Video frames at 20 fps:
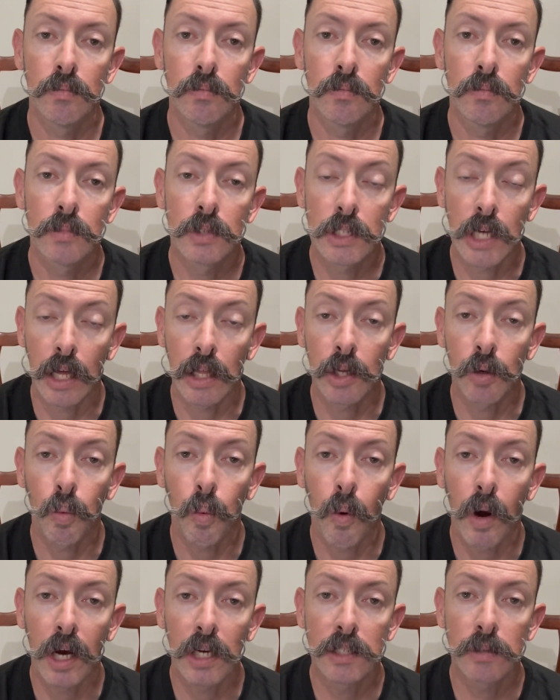solid
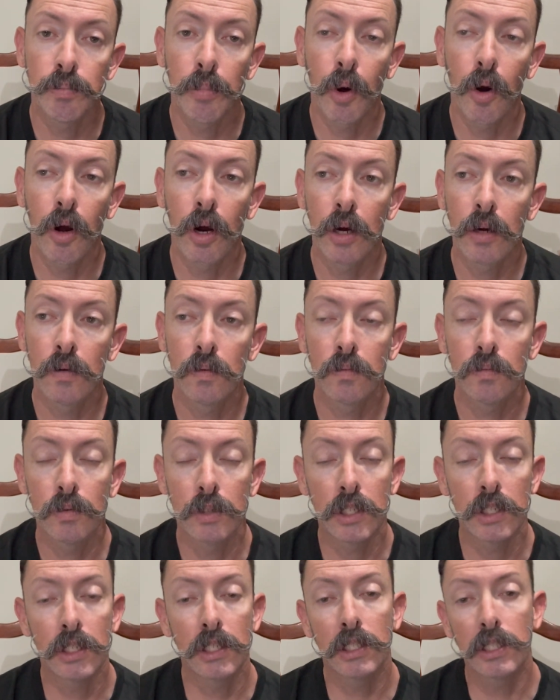wash bar,
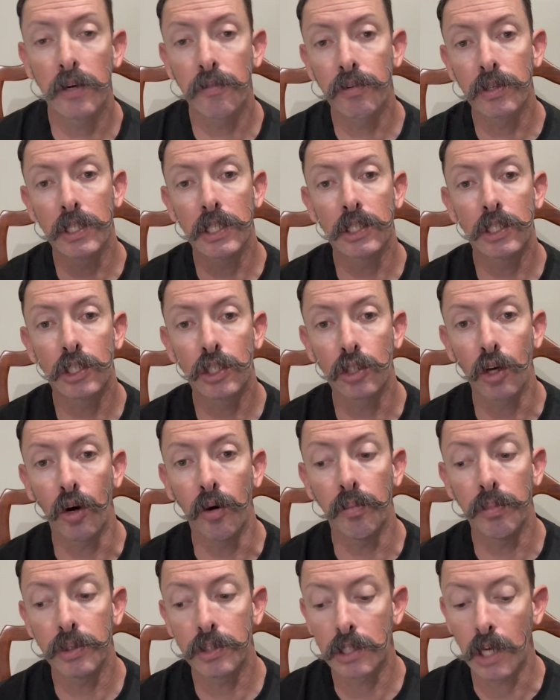which is different than soap.
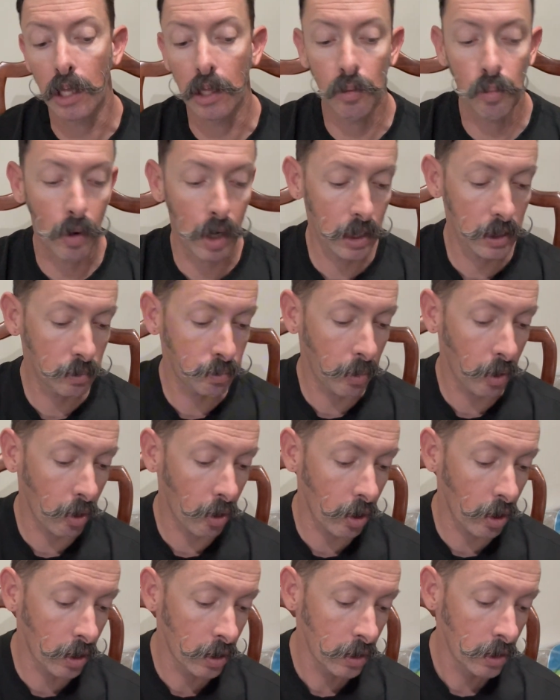A solid wash
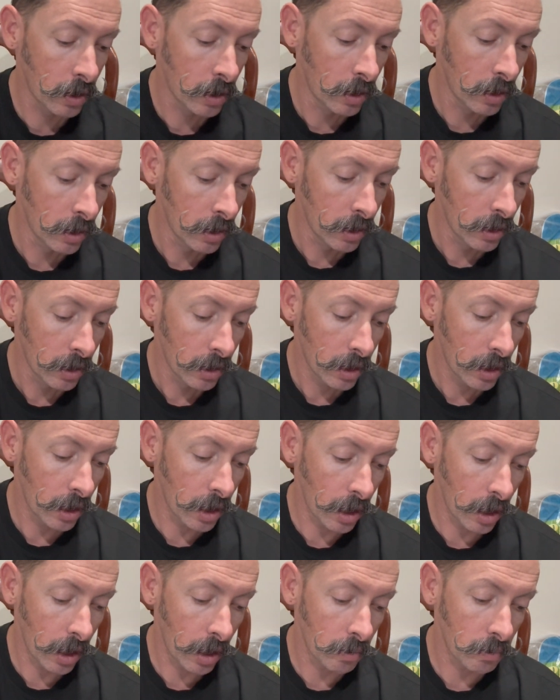bar,
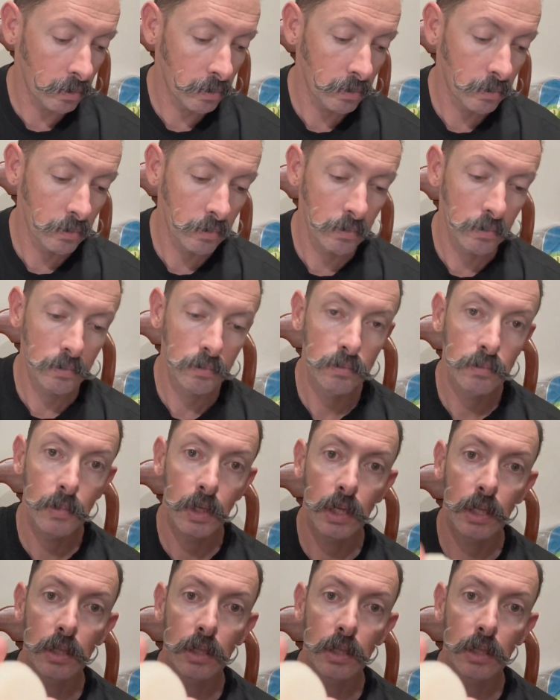like